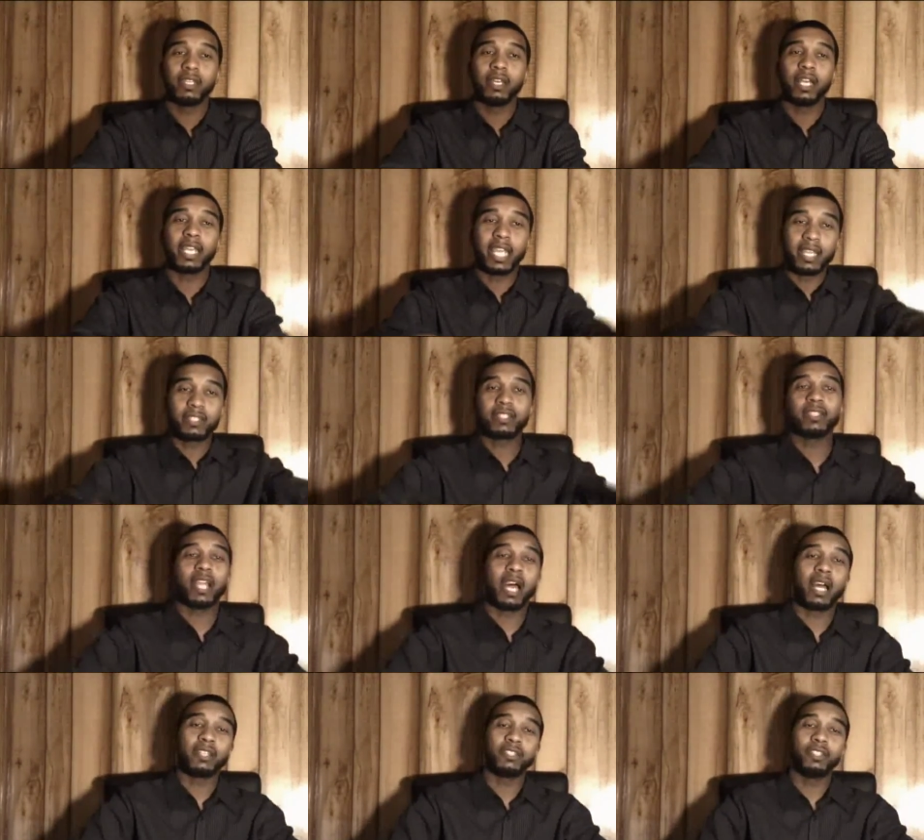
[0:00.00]
against
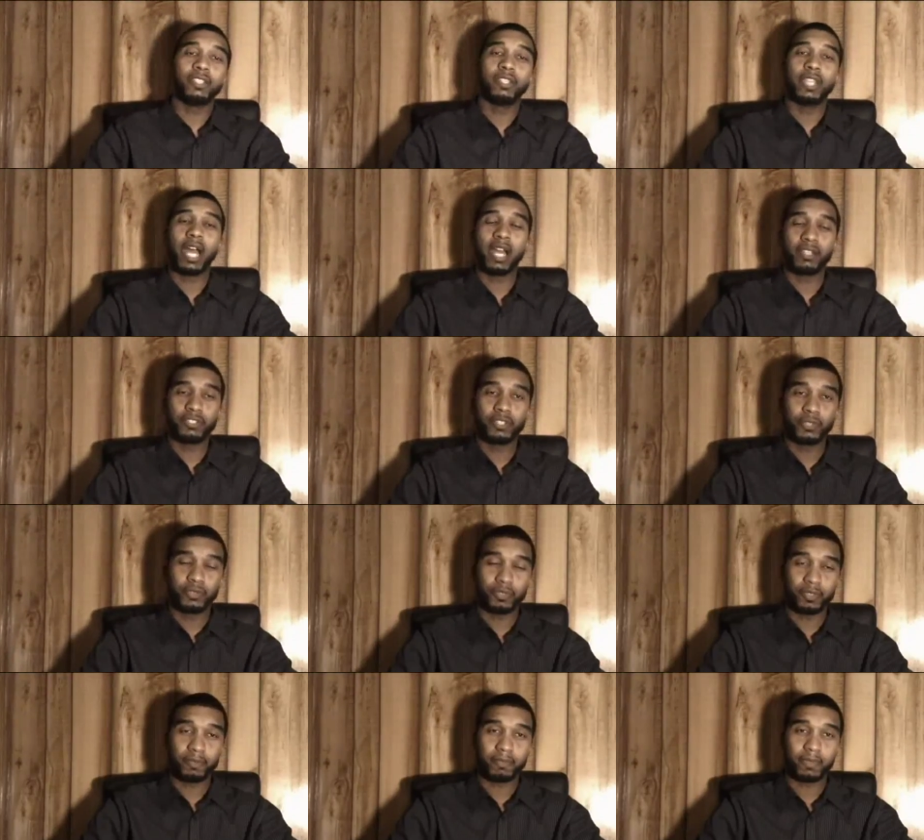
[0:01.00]

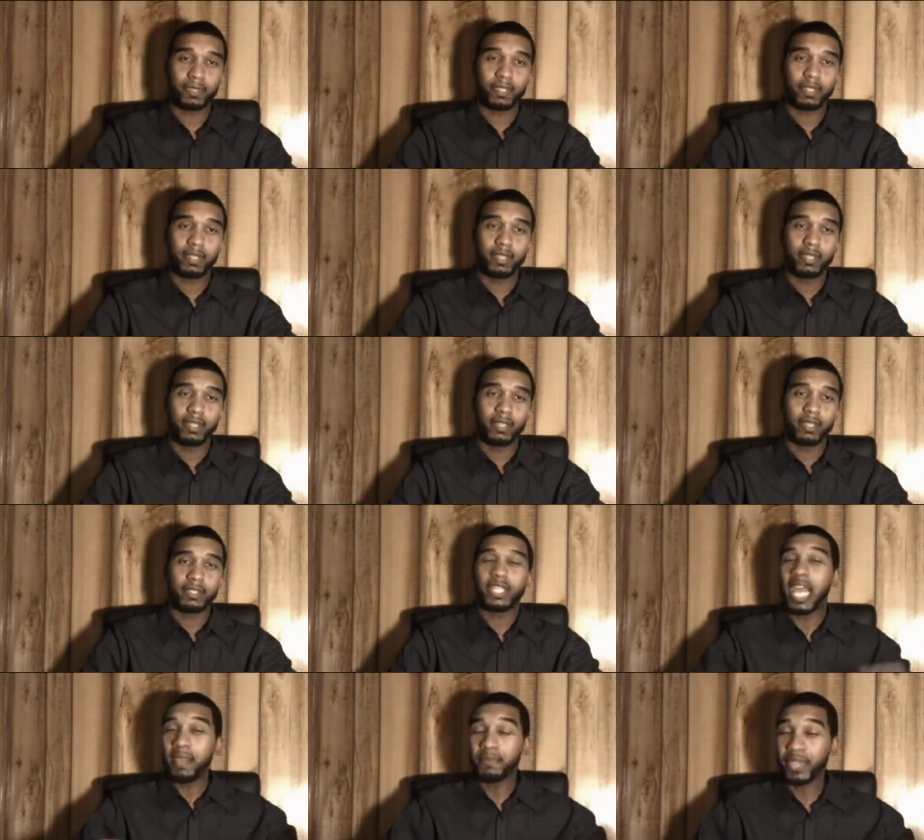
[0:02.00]
non-Jews.
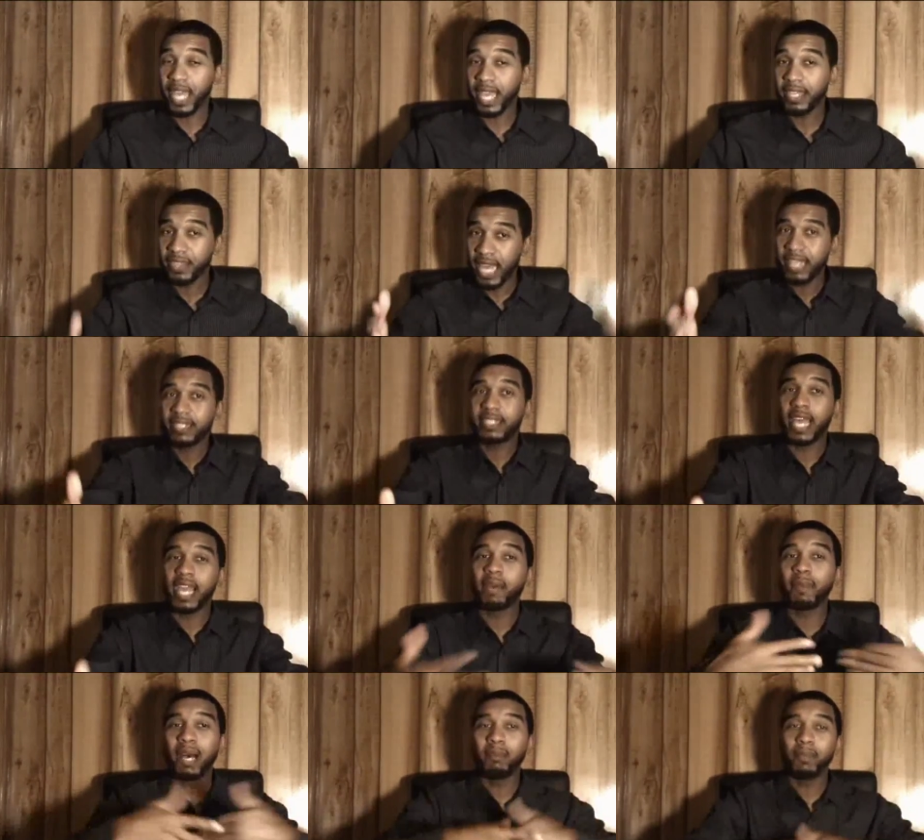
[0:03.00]
Same thing they
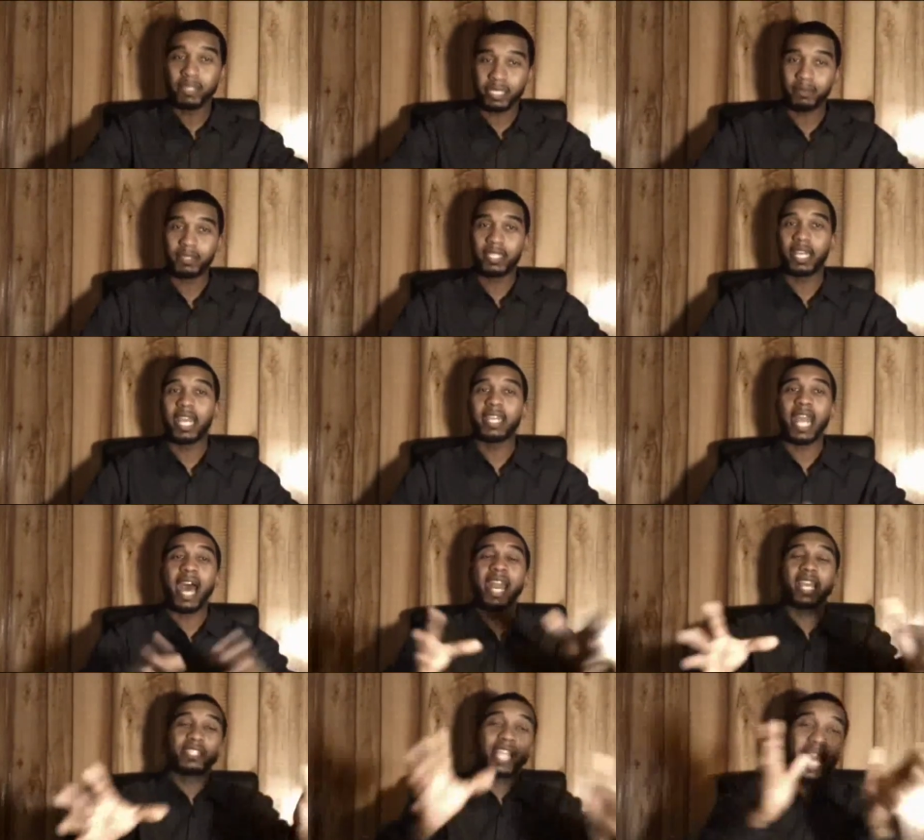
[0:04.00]
say about Muslims today. Now they've